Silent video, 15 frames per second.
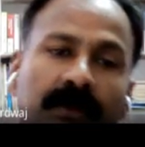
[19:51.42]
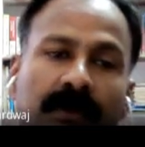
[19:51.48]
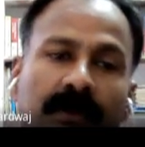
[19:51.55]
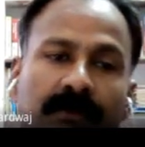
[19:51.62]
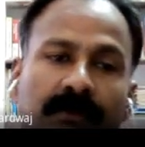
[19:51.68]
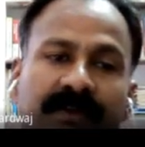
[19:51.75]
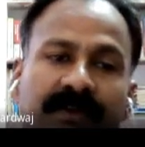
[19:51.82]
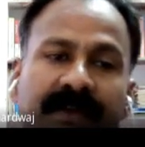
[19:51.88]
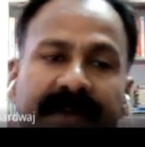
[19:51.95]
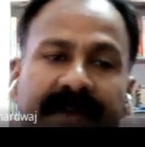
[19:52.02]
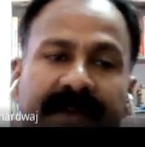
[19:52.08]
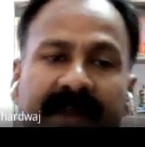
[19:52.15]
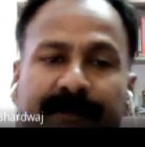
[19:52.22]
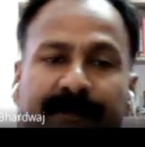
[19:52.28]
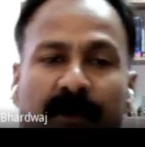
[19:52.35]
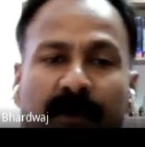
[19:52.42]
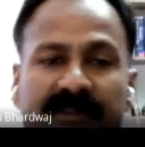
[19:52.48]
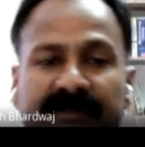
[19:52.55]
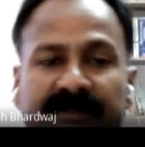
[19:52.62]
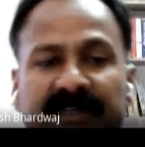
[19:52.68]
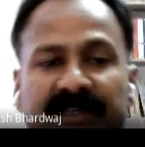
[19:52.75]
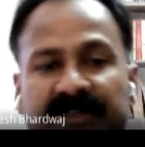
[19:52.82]
With the ray
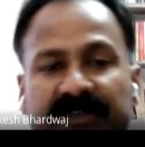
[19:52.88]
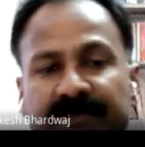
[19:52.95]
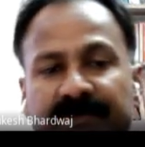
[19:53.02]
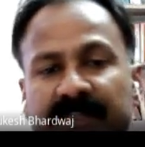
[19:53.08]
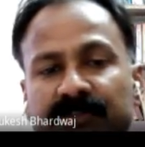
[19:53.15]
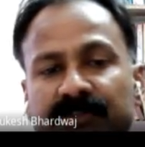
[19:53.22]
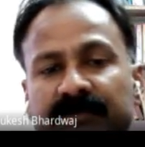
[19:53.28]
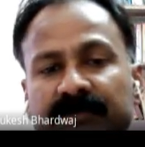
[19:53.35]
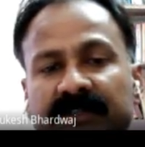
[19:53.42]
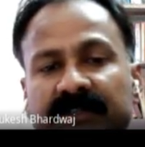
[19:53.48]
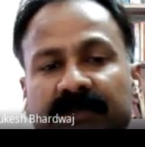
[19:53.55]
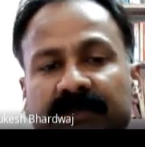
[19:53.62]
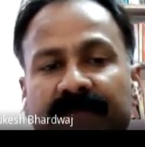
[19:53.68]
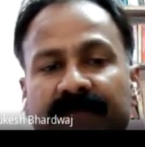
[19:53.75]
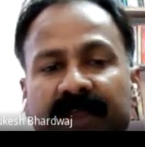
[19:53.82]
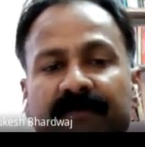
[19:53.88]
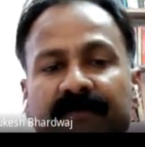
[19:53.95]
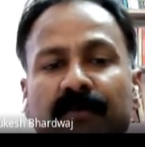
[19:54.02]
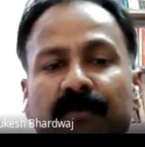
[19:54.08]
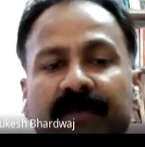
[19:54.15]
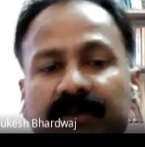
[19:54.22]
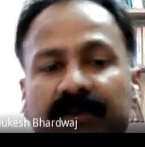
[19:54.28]
approximation, we assume that the wave
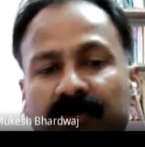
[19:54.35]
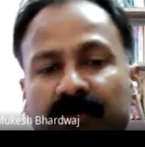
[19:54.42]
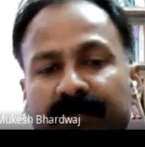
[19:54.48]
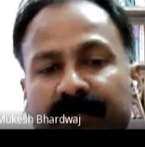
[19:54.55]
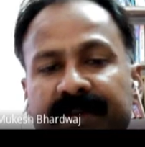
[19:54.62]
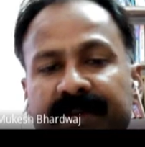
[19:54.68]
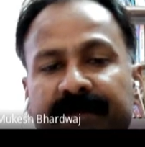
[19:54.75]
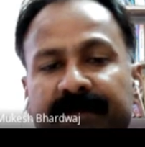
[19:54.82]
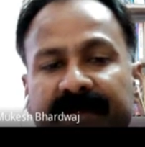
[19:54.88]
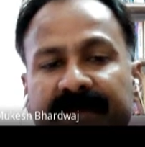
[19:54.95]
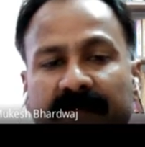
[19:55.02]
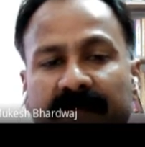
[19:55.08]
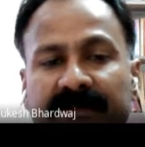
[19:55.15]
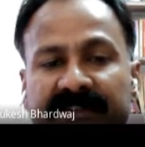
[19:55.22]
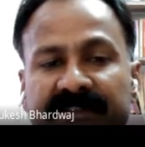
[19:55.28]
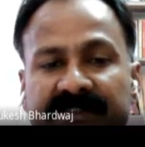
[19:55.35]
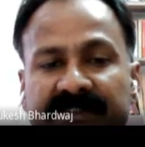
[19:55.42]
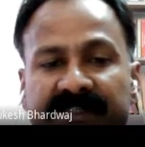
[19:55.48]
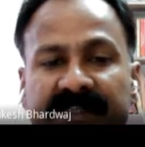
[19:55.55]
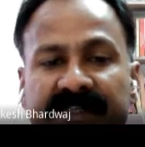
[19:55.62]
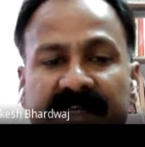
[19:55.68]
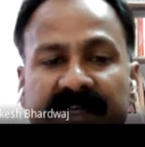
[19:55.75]
moving through a medium travels in a straight
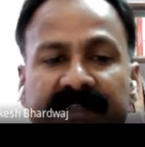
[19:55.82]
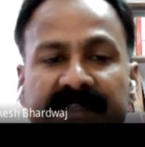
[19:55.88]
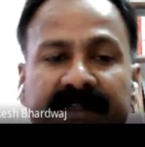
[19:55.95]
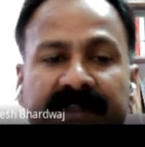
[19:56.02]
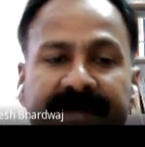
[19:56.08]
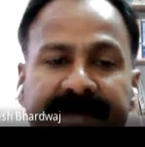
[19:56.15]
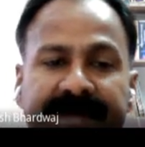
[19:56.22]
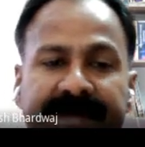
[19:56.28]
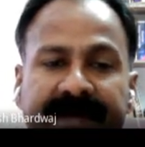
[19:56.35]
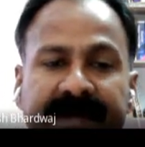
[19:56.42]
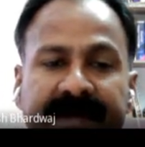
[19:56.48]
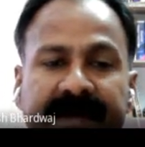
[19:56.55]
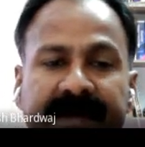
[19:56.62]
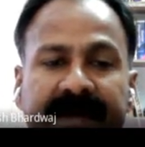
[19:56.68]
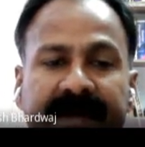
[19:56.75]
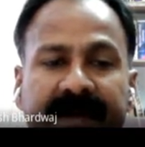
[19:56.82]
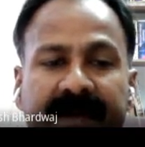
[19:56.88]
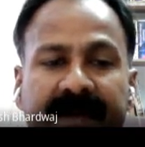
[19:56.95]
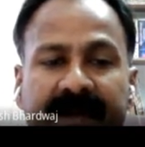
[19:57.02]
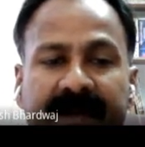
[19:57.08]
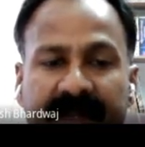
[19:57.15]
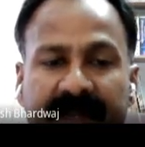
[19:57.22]
line in the
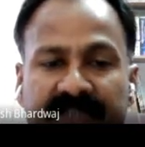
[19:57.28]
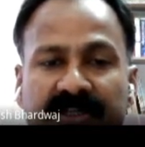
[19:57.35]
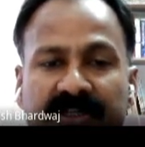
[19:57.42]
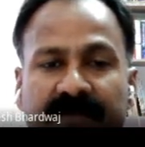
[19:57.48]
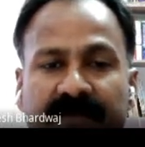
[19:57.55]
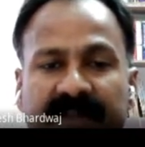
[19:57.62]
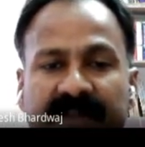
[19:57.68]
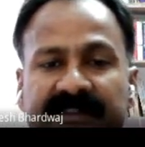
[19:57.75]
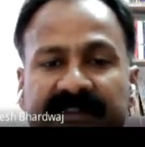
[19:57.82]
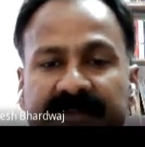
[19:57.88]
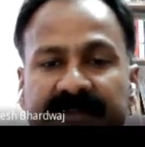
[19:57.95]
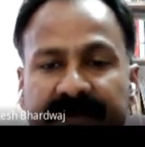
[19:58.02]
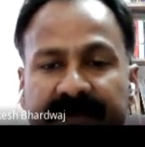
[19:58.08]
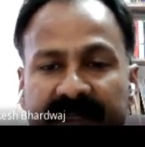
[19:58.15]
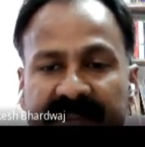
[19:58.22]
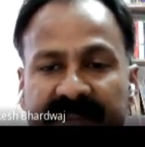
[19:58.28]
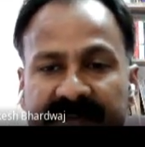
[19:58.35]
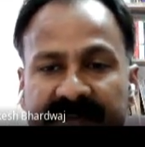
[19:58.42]
direction of its rays.